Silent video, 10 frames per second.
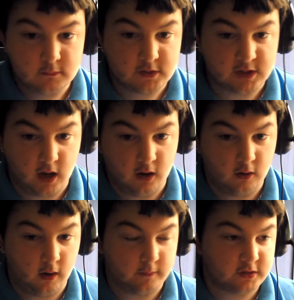
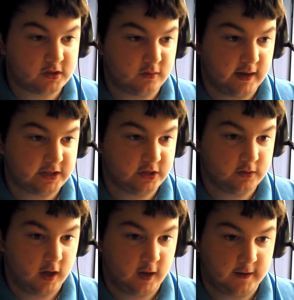So I'm just going to ask you
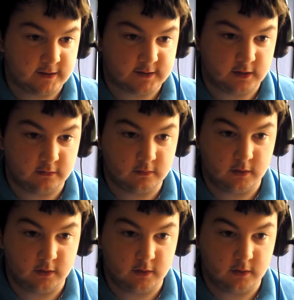guys that